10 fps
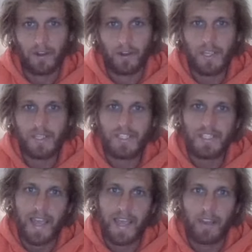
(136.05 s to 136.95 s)
You know, he'd
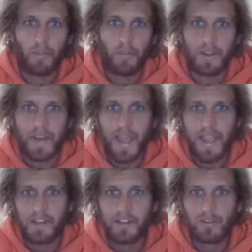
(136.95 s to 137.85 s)
say on the
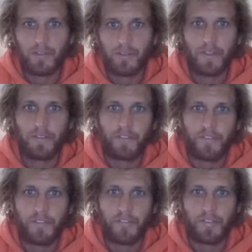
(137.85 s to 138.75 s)
nadir of the
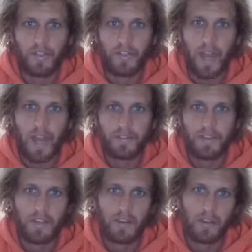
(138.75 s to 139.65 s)
fifth night,
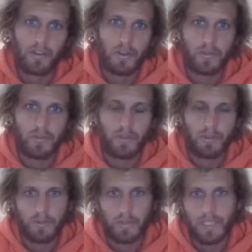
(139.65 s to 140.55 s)
the indigos would
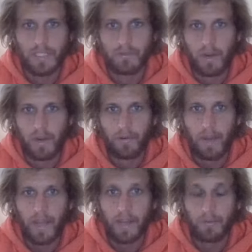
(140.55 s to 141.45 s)
do this and rah rah
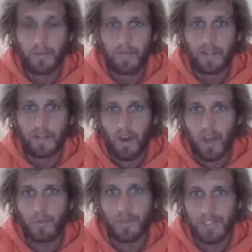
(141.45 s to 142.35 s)
rah, and it was funny.
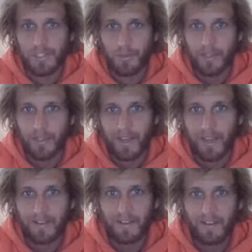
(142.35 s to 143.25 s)
I was doing that.